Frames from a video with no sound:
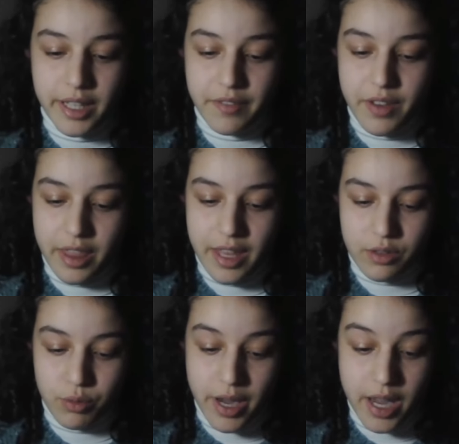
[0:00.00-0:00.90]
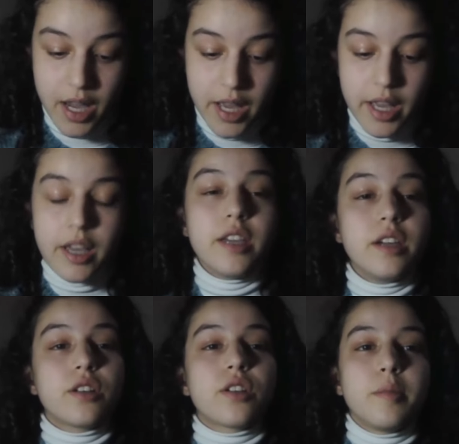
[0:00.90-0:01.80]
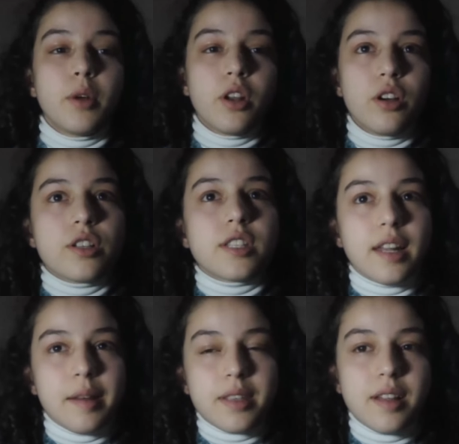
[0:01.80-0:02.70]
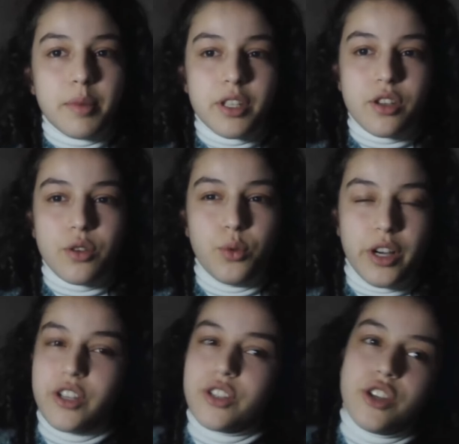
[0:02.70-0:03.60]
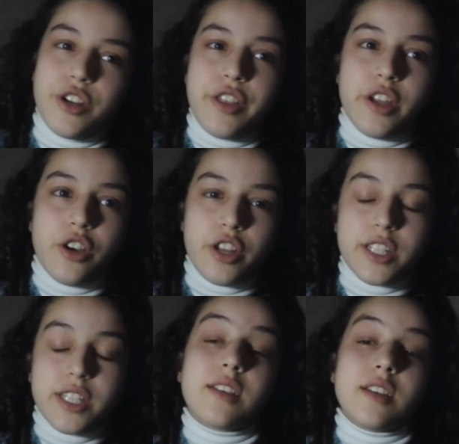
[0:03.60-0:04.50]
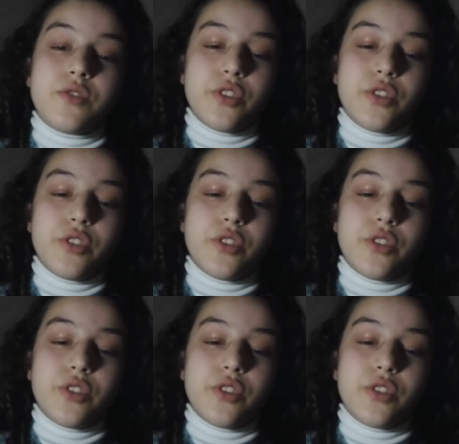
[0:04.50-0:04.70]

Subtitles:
living that way. Here in Ramallah, it's a little bit quieter than other cities.